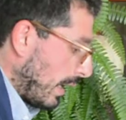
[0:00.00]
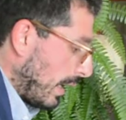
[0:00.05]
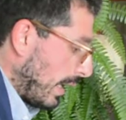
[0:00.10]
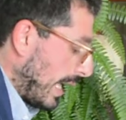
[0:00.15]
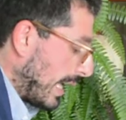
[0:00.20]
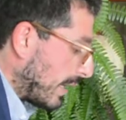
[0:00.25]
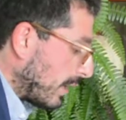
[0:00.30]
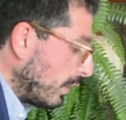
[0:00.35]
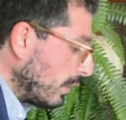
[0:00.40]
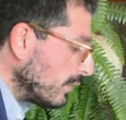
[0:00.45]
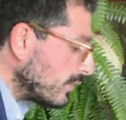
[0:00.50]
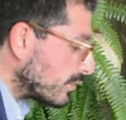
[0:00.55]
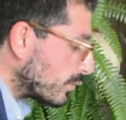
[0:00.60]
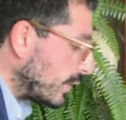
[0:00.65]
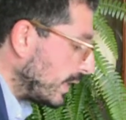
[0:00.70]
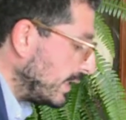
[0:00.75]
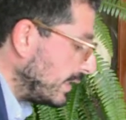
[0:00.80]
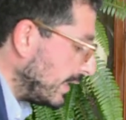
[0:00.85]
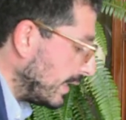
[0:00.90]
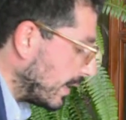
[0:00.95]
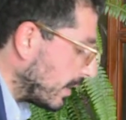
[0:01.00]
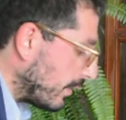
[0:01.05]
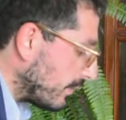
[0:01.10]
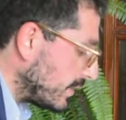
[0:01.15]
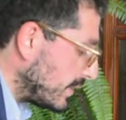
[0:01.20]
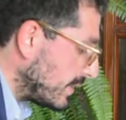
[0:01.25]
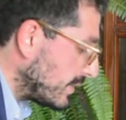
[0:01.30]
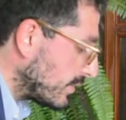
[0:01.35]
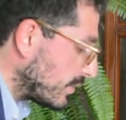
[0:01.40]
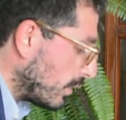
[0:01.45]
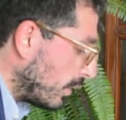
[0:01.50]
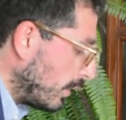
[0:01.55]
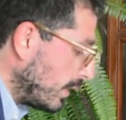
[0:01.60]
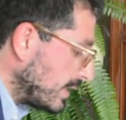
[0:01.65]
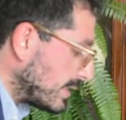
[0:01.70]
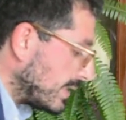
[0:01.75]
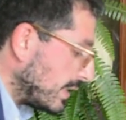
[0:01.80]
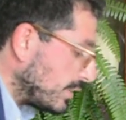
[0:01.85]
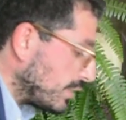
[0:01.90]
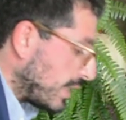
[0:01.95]
A close reading of this story
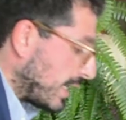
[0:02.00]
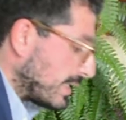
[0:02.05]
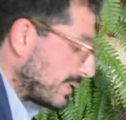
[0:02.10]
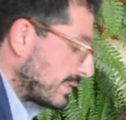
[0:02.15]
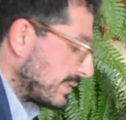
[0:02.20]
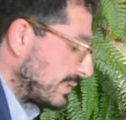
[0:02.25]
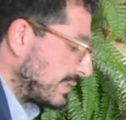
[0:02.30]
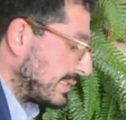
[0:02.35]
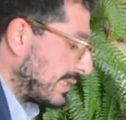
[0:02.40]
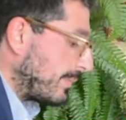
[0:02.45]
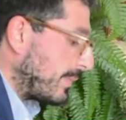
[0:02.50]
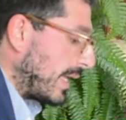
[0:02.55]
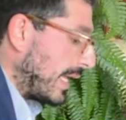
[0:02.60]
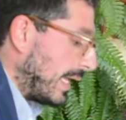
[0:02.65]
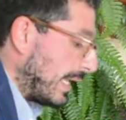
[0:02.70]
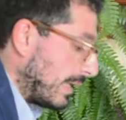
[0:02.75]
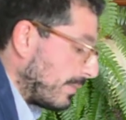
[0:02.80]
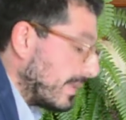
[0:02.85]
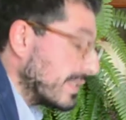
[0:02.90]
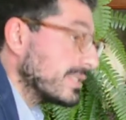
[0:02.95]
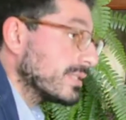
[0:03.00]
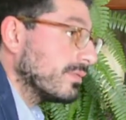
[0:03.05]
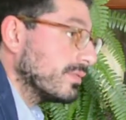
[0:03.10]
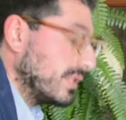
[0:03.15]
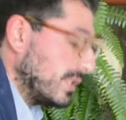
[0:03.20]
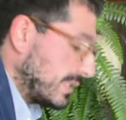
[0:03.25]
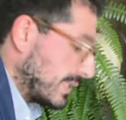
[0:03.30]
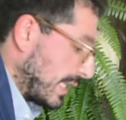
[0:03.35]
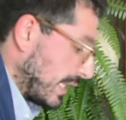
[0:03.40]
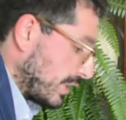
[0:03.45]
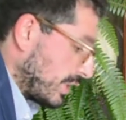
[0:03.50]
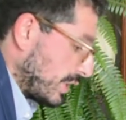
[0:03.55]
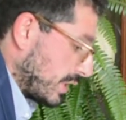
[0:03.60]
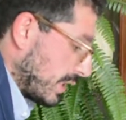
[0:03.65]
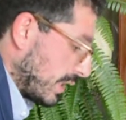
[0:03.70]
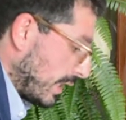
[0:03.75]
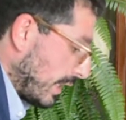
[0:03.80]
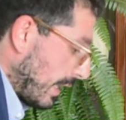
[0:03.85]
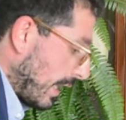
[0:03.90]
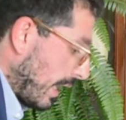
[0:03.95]
suggests some elements of discussion.
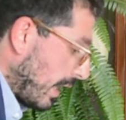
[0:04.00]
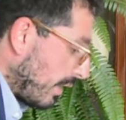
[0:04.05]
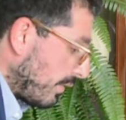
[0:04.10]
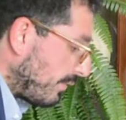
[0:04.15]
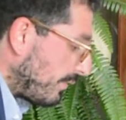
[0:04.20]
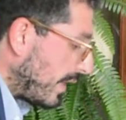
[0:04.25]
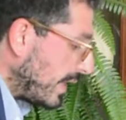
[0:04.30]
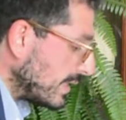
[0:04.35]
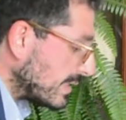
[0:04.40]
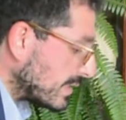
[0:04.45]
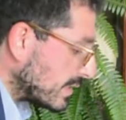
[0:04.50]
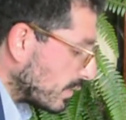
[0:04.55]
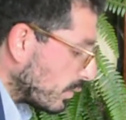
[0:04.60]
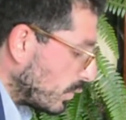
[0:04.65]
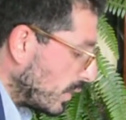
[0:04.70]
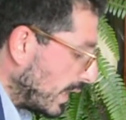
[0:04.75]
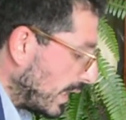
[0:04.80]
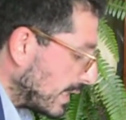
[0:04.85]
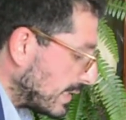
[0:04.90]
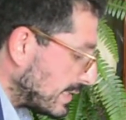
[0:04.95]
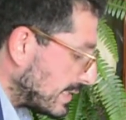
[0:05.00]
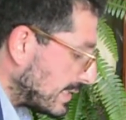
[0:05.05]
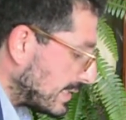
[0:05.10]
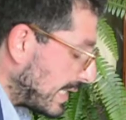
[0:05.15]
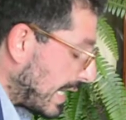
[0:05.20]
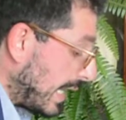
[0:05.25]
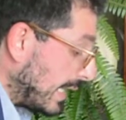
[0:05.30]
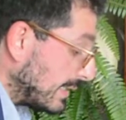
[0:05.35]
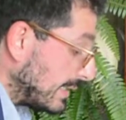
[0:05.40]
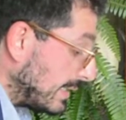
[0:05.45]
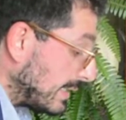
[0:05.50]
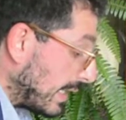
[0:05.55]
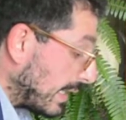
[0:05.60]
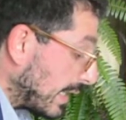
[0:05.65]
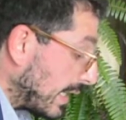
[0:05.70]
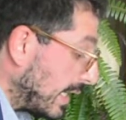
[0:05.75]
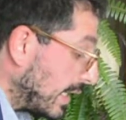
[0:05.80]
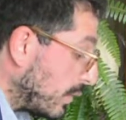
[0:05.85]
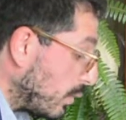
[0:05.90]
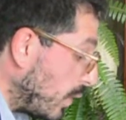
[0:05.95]
First, we can state that
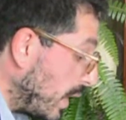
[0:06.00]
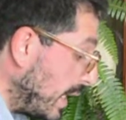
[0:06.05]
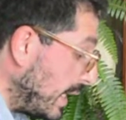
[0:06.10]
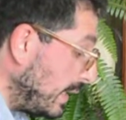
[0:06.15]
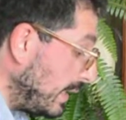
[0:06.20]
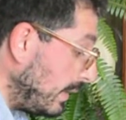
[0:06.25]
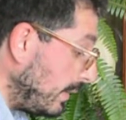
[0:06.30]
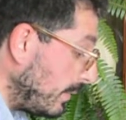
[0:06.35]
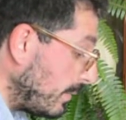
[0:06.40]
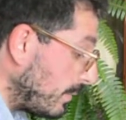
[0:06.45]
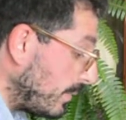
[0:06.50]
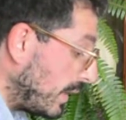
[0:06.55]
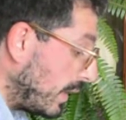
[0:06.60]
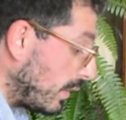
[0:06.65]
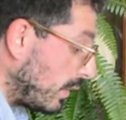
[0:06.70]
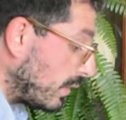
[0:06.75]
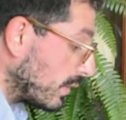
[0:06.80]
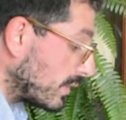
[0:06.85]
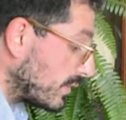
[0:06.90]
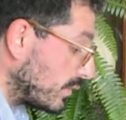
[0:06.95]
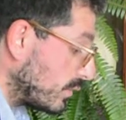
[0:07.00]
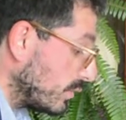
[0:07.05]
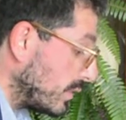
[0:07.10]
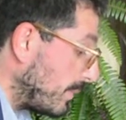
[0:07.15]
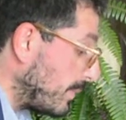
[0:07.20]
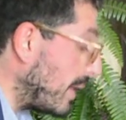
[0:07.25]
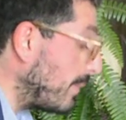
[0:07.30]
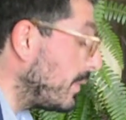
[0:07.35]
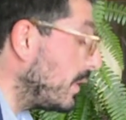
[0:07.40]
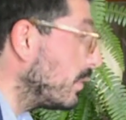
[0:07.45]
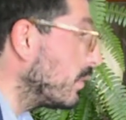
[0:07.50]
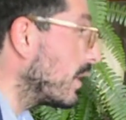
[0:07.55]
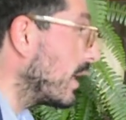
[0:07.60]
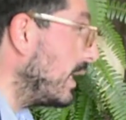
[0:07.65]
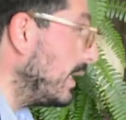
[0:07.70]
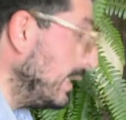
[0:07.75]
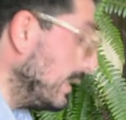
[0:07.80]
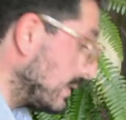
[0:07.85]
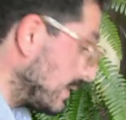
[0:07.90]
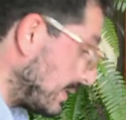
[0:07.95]
Al-Qayrawani belongs to the Mamlūk
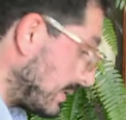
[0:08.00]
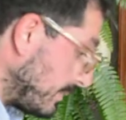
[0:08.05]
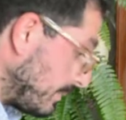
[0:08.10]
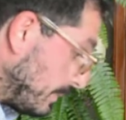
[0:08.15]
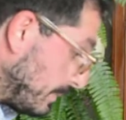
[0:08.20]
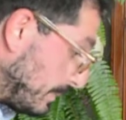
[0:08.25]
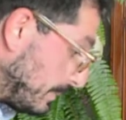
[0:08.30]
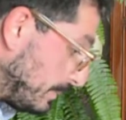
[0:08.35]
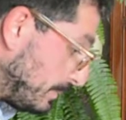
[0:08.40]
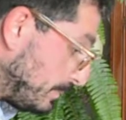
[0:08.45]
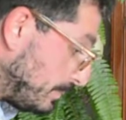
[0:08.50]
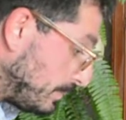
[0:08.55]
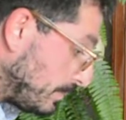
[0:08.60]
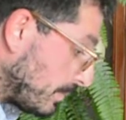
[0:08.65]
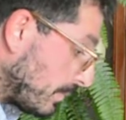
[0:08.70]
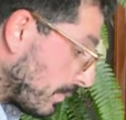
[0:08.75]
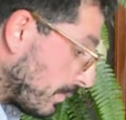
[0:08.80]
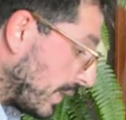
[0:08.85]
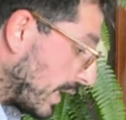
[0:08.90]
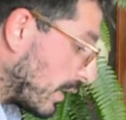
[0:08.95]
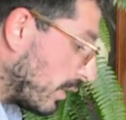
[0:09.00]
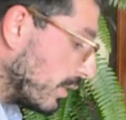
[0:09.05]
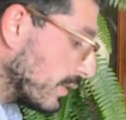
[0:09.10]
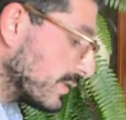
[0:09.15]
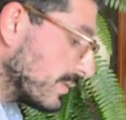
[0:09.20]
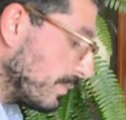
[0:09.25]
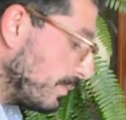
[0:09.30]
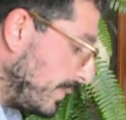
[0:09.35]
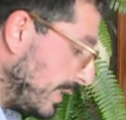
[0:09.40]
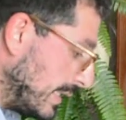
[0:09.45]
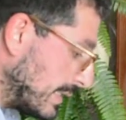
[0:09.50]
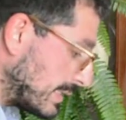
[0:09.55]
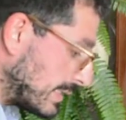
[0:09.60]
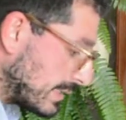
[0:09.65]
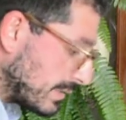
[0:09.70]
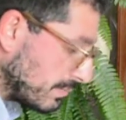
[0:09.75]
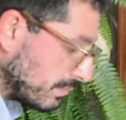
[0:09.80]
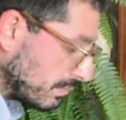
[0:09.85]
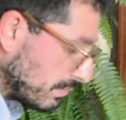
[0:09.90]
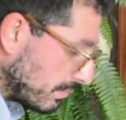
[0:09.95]
elite because
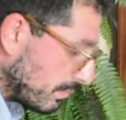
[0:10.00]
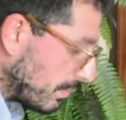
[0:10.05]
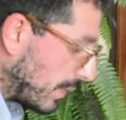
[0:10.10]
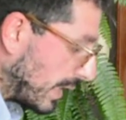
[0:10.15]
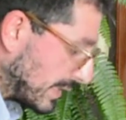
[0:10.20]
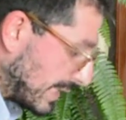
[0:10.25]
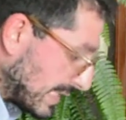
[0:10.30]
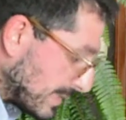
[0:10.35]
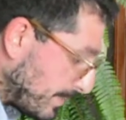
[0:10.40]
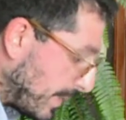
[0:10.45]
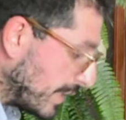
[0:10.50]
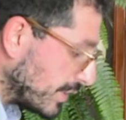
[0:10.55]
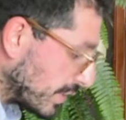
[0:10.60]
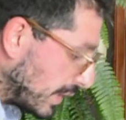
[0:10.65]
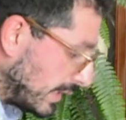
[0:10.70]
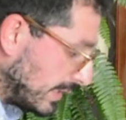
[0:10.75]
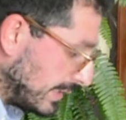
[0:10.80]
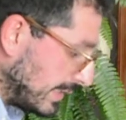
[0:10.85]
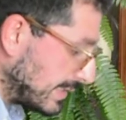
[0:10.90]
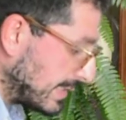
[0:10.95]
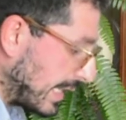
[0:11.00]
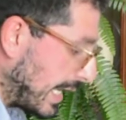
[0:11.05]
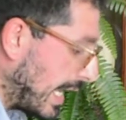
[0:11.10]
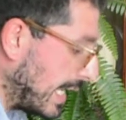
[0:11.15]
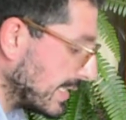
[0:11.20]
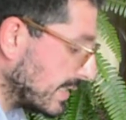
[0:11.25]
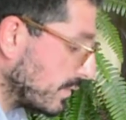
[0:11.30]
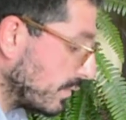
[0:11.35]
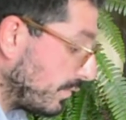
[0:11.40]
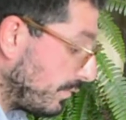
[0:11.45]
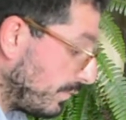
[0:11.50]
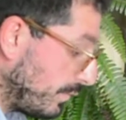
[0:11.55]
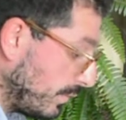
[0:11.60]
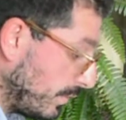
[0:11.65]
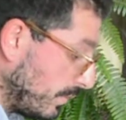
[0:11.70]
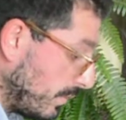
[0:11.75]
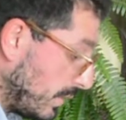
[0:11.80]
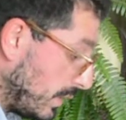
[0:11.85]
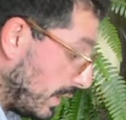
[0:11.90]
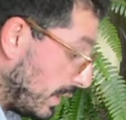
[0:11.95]
meat, but especially in this case
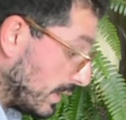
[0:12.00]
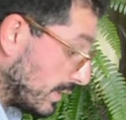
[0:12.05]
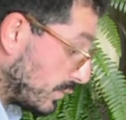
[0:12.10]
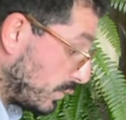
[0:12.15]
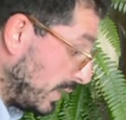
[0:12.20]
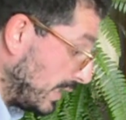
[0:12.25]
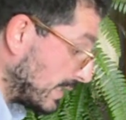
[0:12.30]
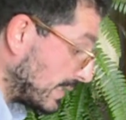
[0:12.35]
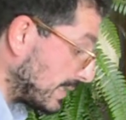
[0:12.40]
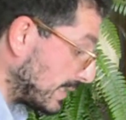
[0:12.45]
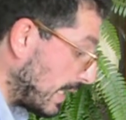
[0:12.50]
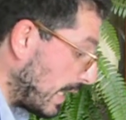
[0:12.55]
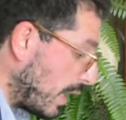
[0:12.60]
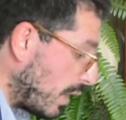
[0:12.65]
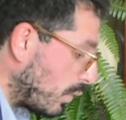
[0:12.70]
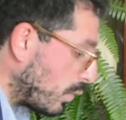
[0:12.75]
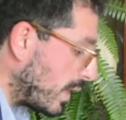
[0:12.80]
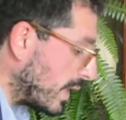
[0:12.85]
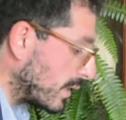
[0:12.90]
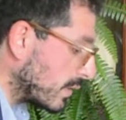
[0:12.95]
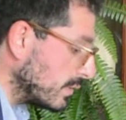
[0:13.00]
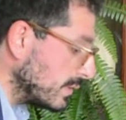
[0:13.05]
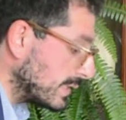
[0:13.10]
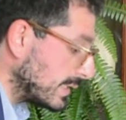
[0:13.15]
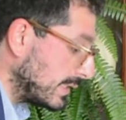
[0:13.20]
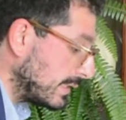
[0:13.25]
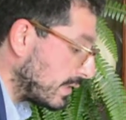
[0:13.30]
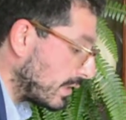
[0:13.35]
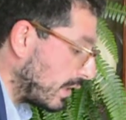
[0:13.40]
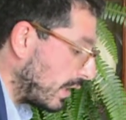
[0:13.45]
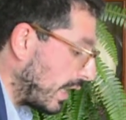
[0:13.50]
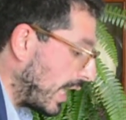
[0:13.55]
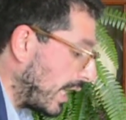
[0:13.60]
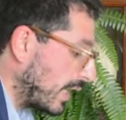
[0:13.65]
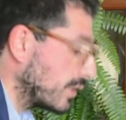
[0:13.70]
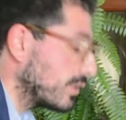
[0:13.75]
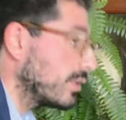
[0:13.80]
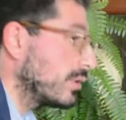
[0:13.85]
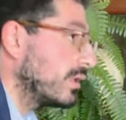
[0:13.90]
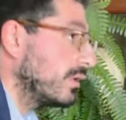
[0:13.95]
sweets, were considered
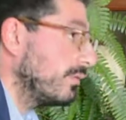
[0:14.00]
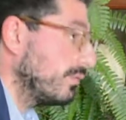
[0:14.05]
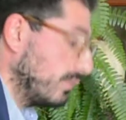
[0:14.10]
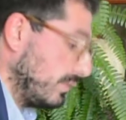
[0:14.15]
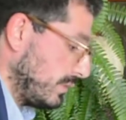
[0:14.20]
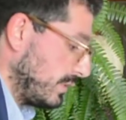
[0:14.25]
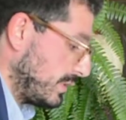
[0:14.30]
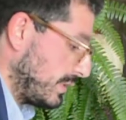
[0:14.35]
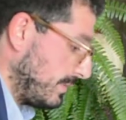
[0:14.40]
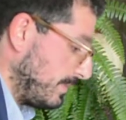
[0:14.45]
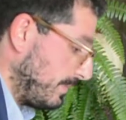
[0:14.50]
luxury food